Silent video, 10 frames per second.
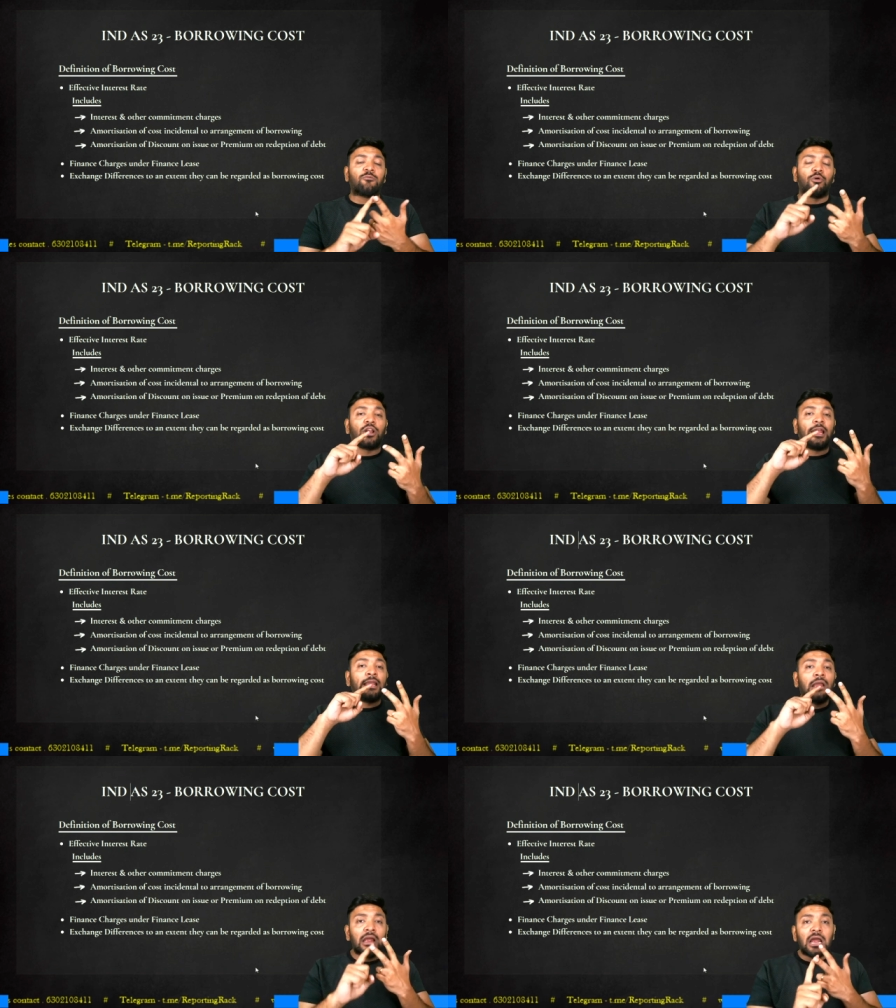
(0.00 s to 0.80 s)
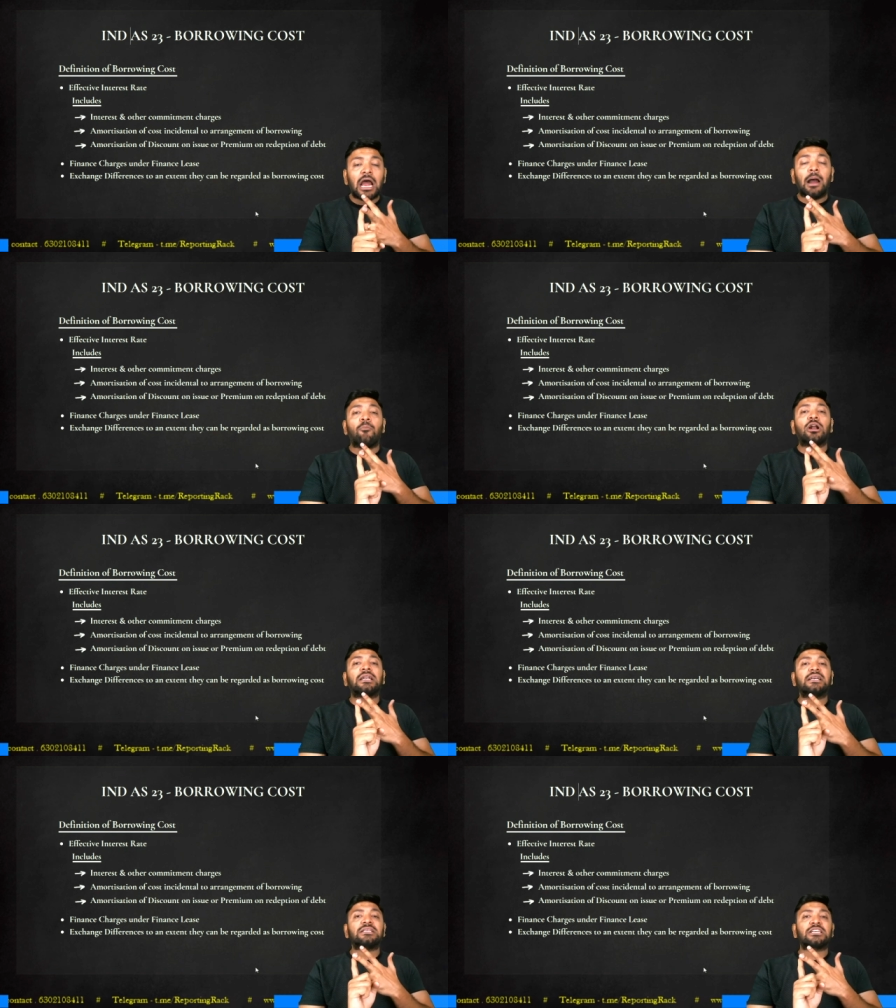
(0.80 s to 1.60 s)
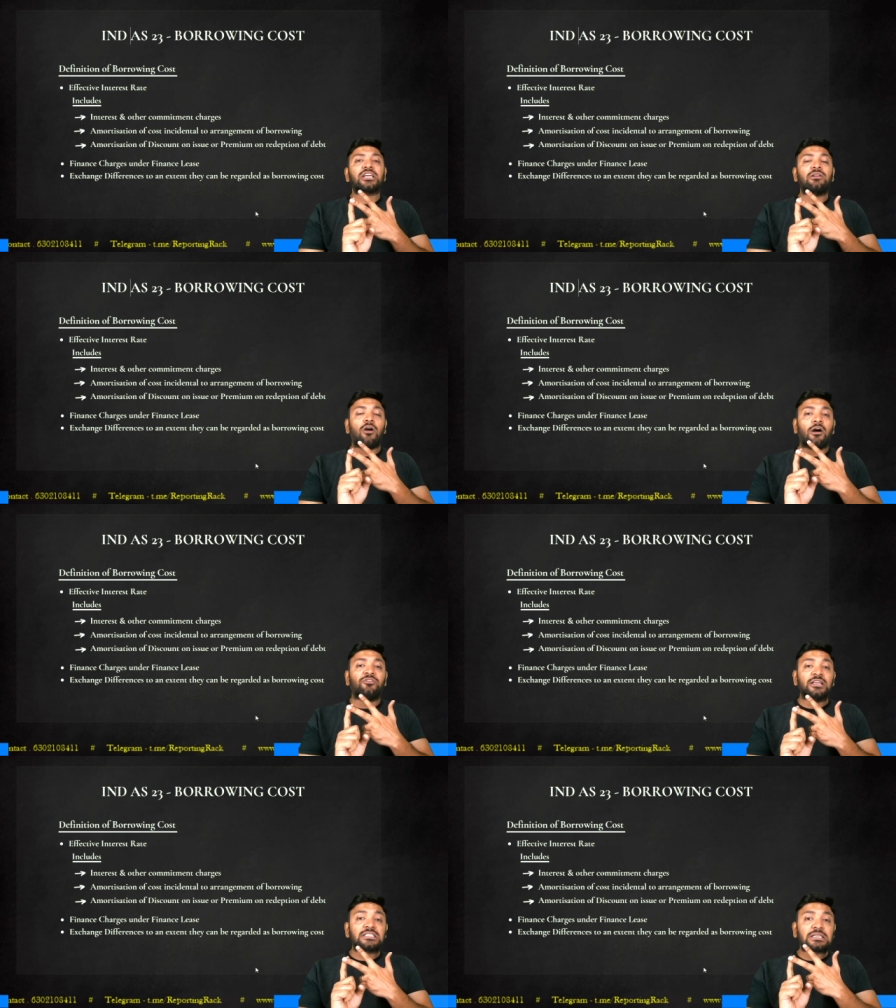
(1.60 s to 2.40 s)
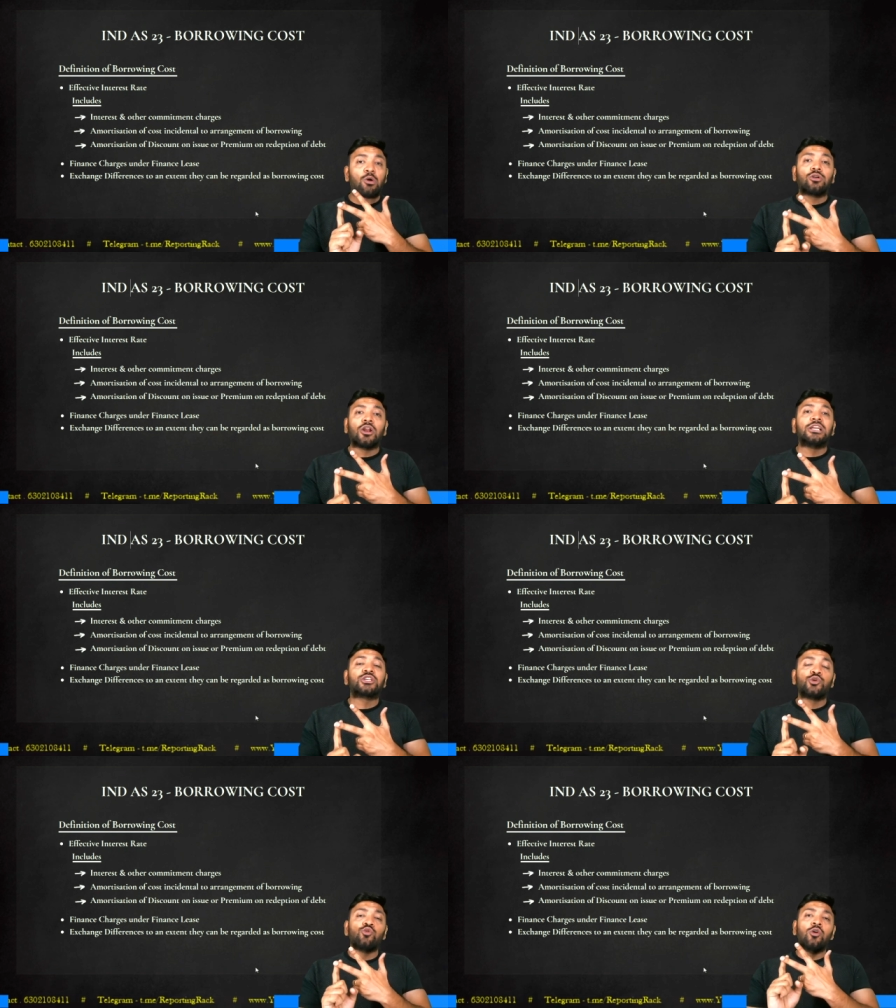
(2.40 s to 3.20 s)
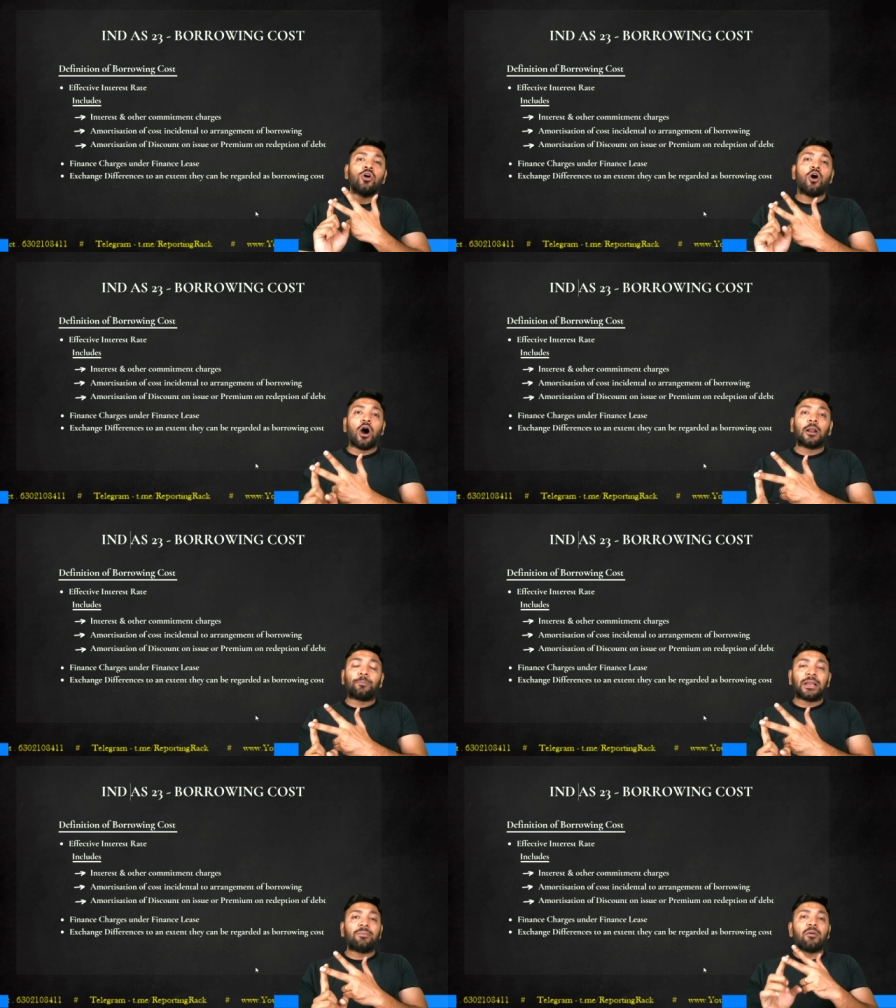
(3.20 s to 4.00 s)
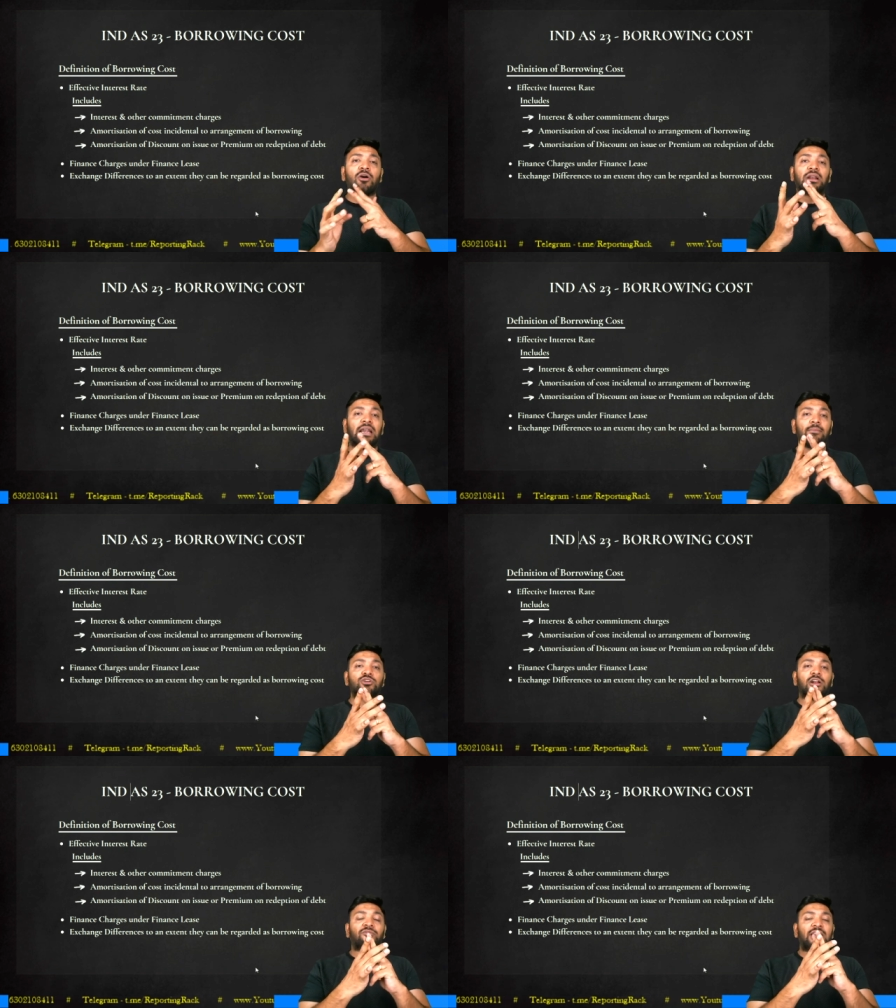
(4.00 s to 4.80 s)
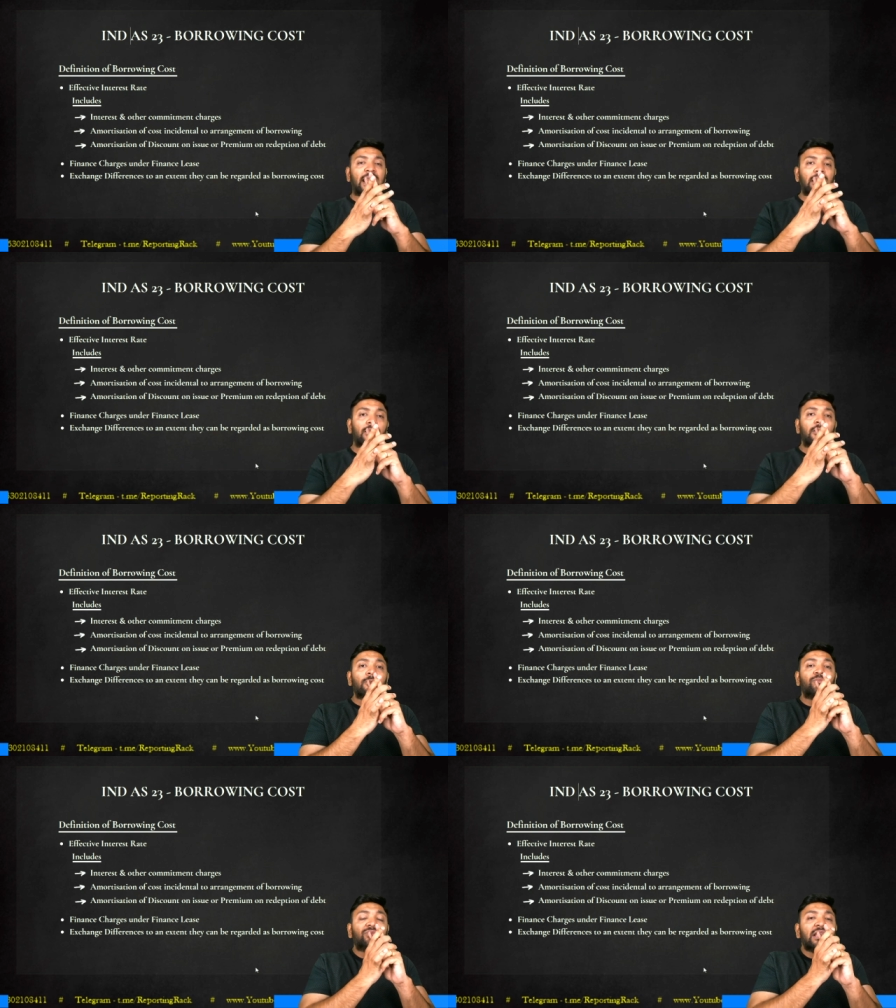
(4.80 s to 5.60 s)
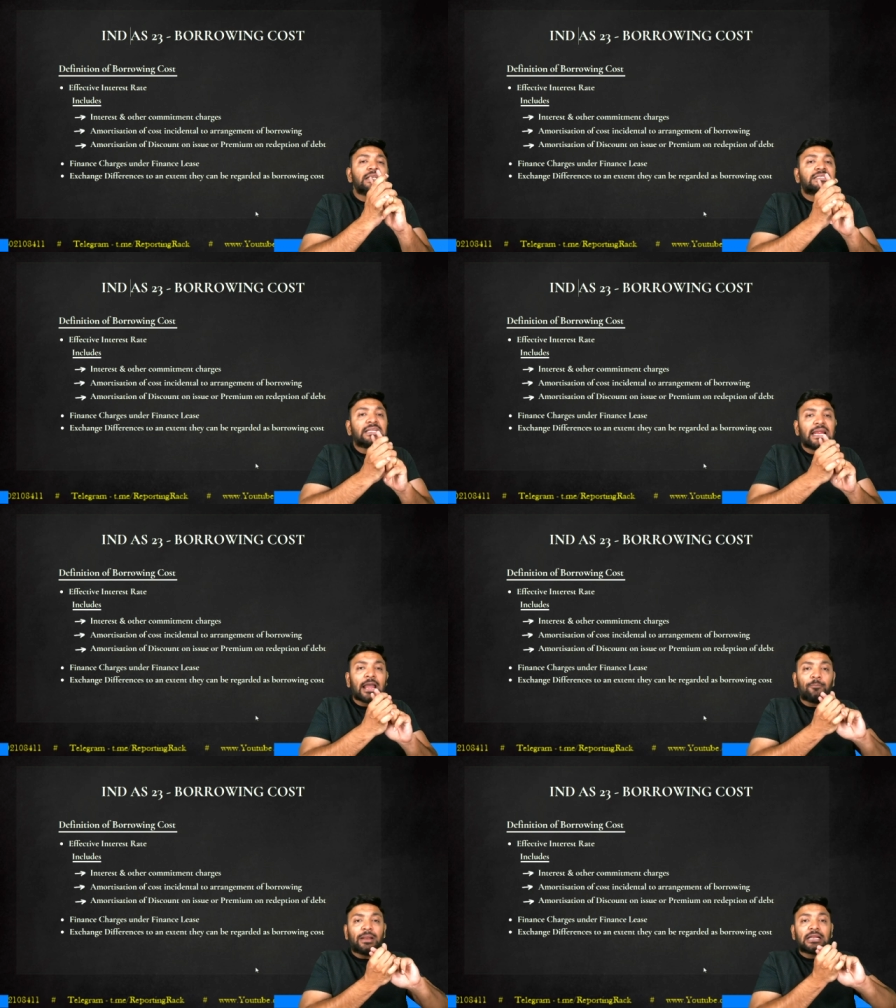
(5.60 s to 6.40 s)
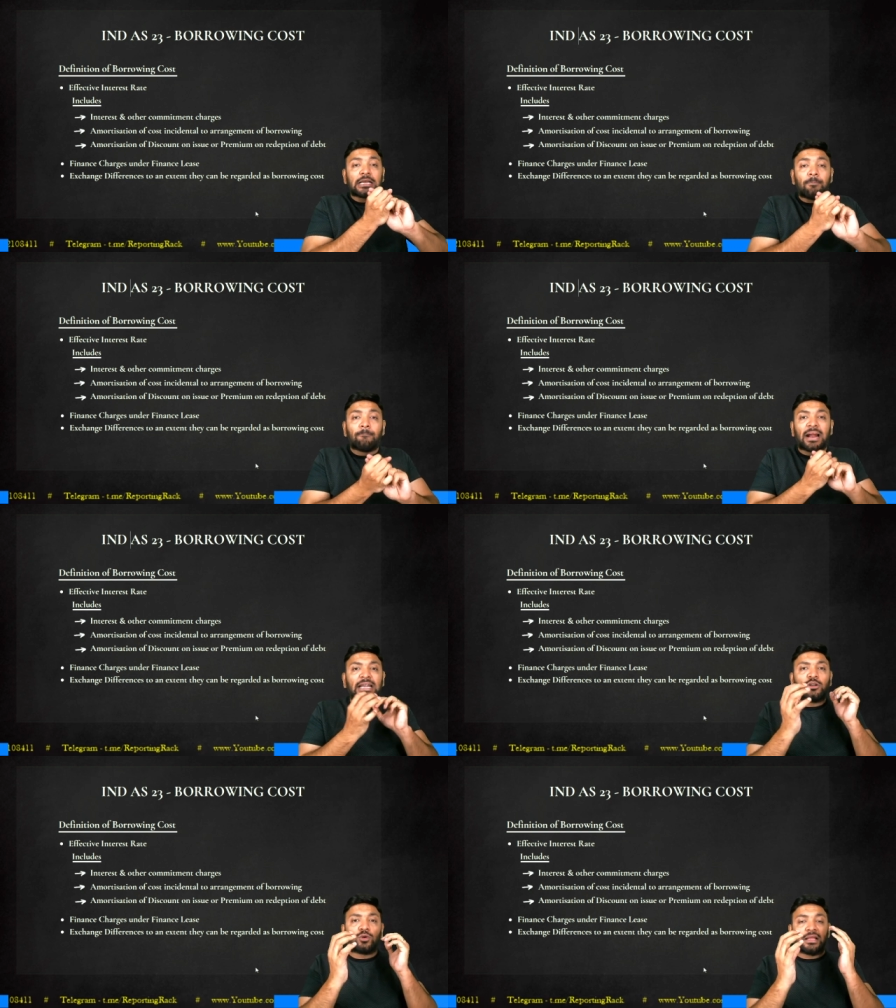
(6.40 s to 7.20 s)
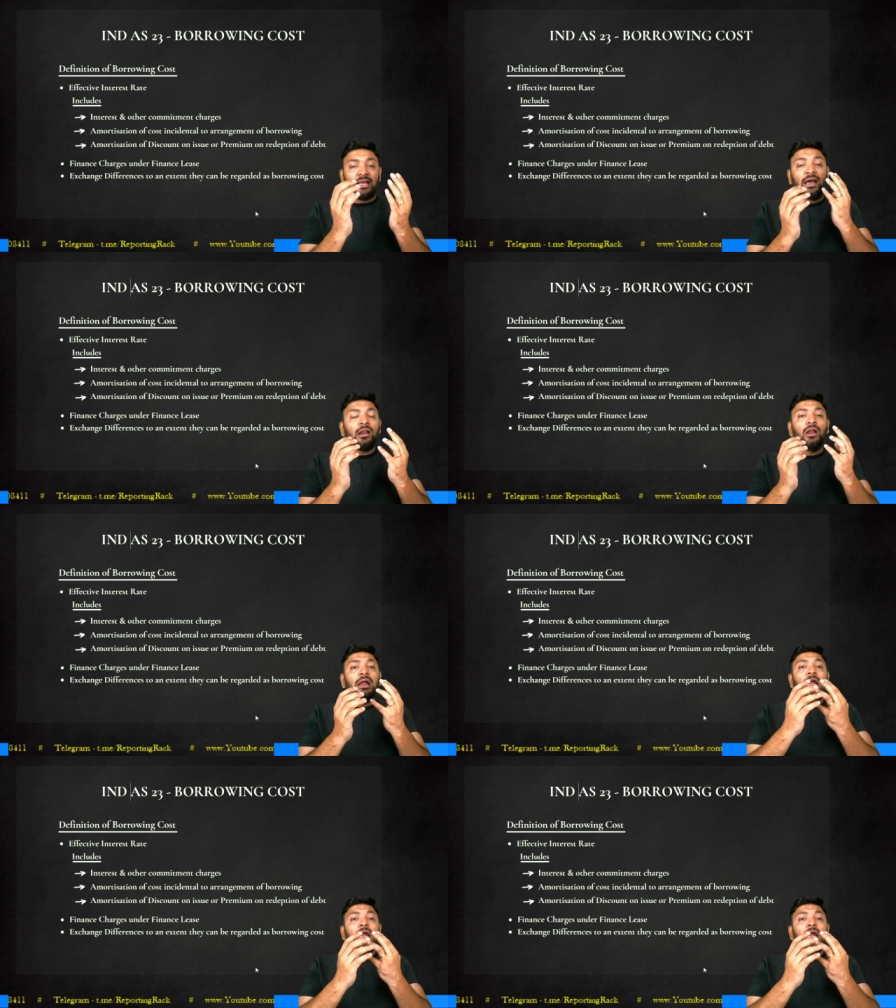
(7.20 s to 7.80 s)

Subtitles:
of borrowing, amortization of discount on issue or premium on redemption of debt, these three have been combined together.